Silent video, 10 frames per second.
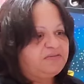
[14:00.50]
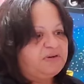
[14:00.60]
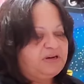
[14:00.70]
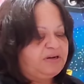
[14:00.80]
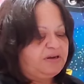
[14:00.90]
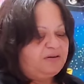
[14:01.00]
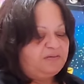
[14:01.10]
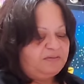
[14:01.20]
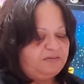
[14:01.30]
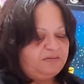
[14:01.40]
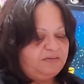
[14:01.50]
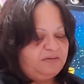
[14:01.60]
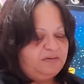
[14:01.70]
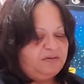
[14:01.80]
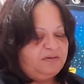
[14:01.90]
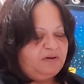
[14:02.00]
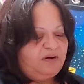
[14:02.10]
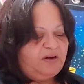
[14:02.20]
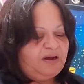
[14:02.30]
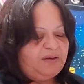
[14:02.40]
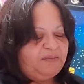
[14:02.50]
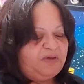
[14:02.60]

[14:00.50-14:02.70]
for Leo. All right,